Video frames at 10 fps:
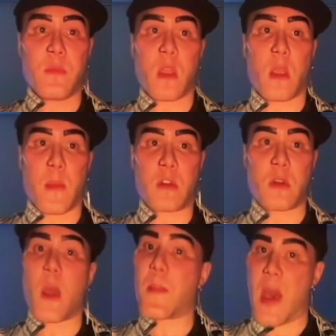They can
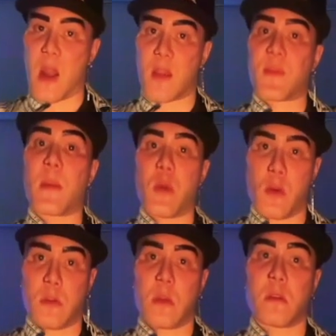mention hepatic
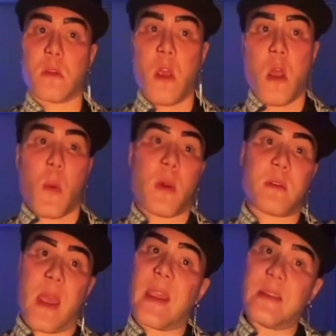fibrosis,
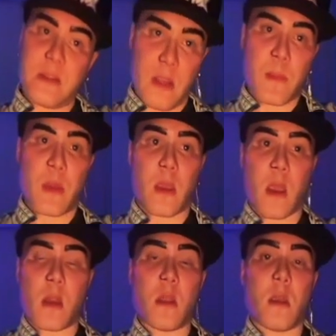whereas A D P
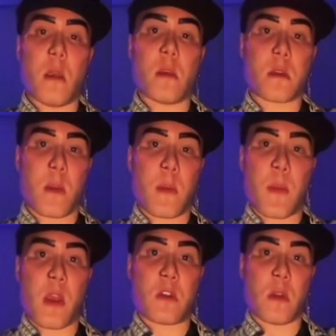K D is going to be a
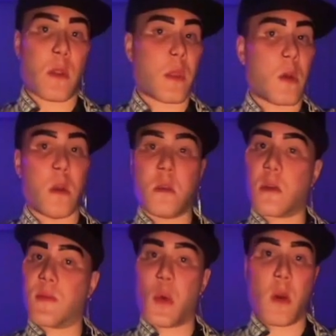patient thirties or
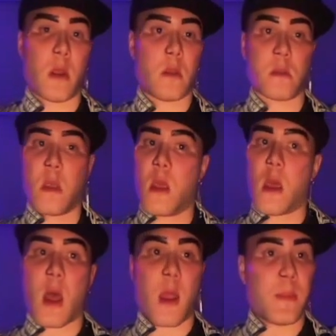forties,
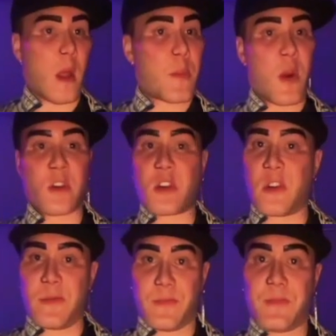high blood pressure.